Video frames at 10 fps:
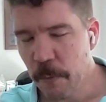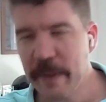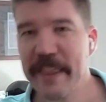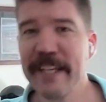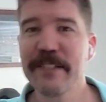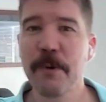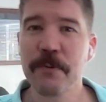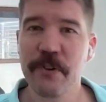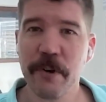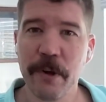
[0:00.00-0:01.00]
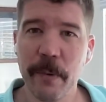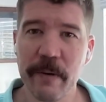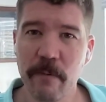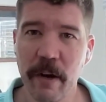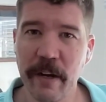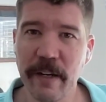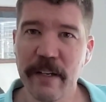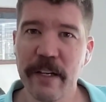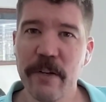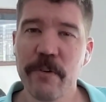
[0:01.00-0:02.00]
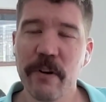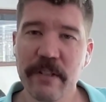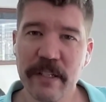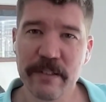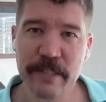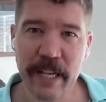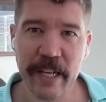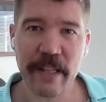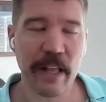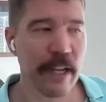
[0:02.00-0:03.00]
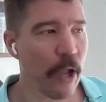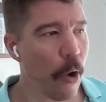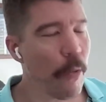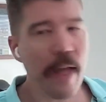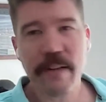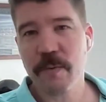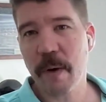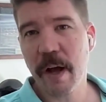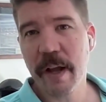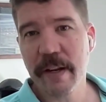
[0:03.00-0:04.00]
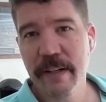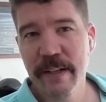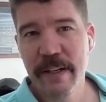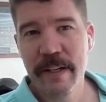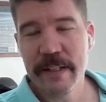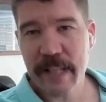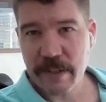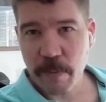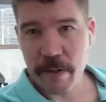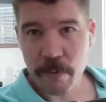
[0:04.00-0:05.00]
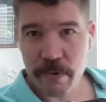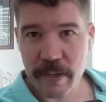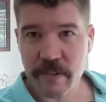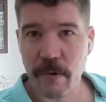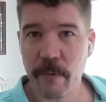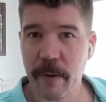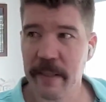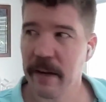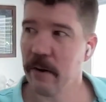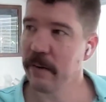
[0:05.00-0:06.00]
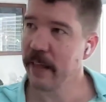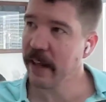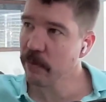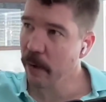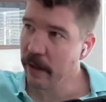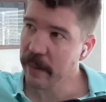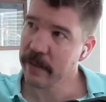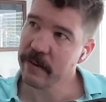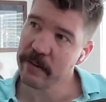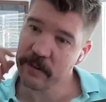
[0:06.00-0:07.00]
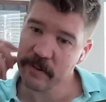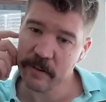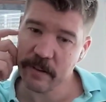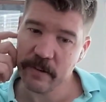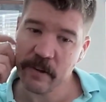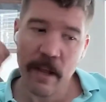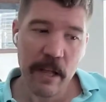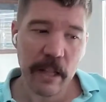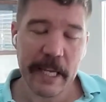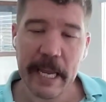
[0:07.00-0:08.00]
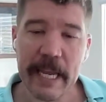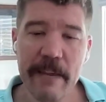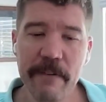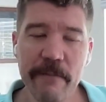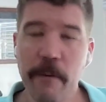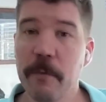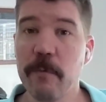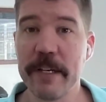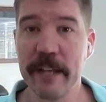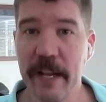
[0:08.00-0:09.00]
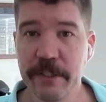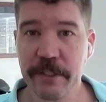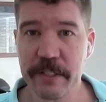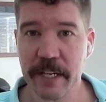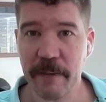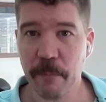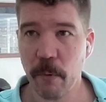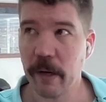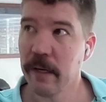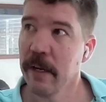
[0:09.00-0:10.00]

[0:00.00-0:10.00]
things don't start going right, you start to understand like, oh, that's why those things are the way they are. That's why this is this. Like even from a retention standpoint,